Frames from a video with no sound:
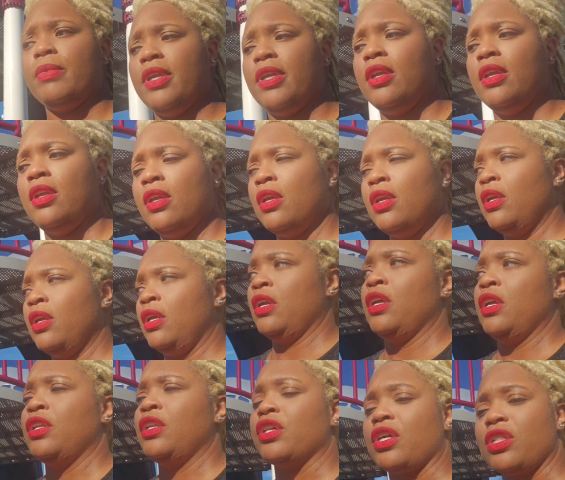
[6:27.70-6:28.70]
me
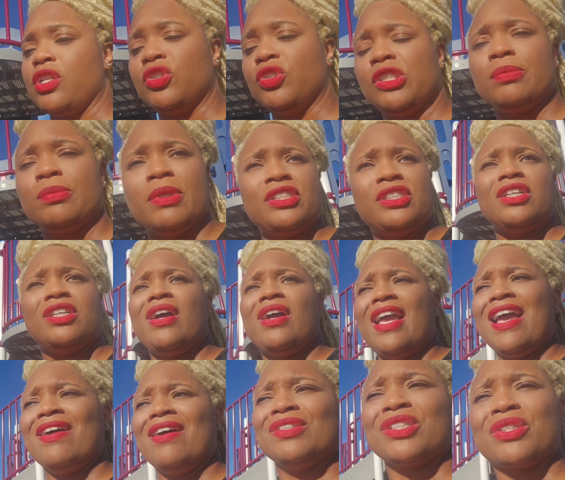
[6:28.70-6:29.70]
the closest place y'all
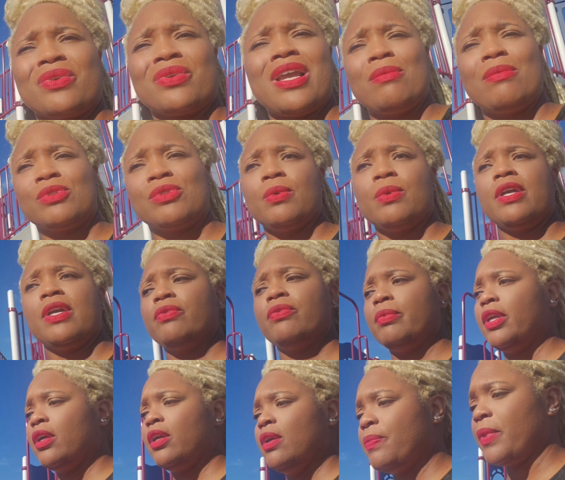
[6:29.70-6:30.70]
have is three hours away from
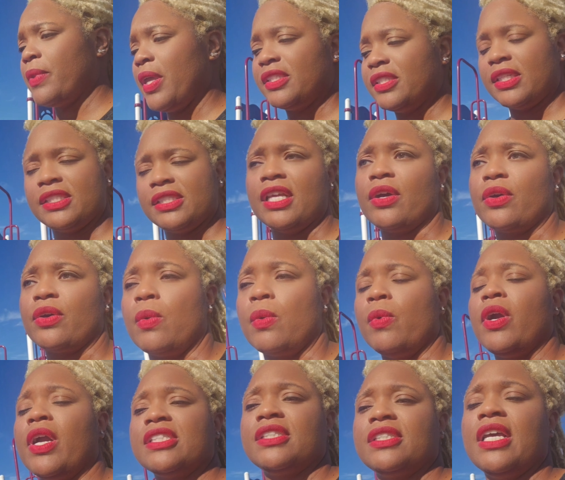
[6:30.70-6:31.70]
here. I said, it's not gonna
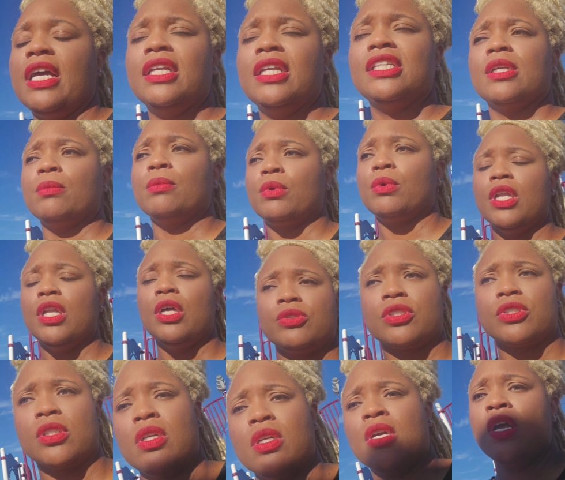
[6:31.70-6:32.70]
work. I said, I need something
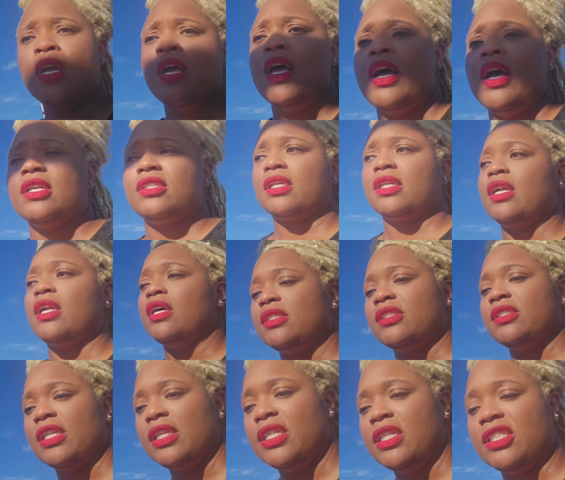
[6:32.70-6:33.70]
closer. I said, I
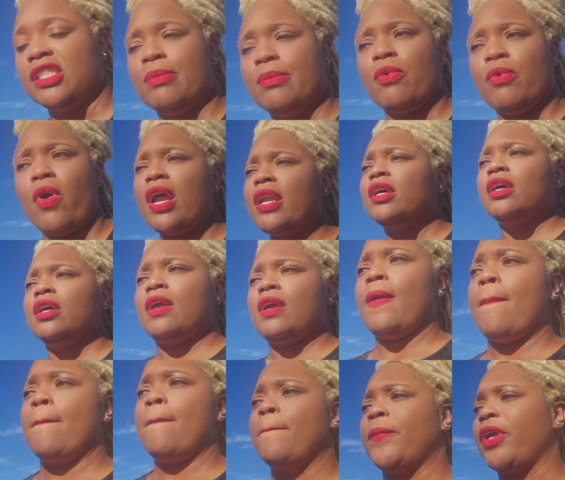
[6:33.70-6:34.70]
understand it was MRI
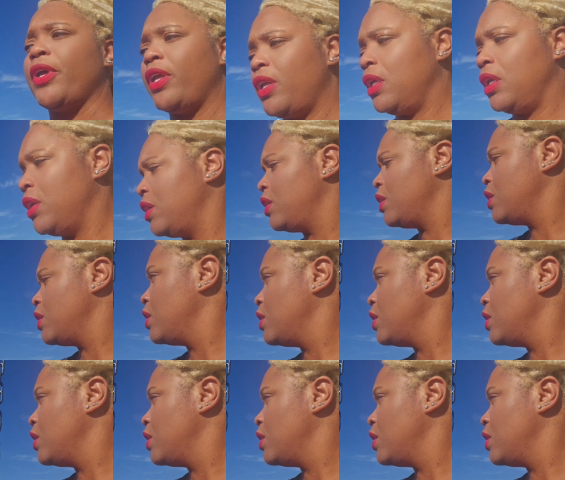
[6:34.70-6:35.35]
done, but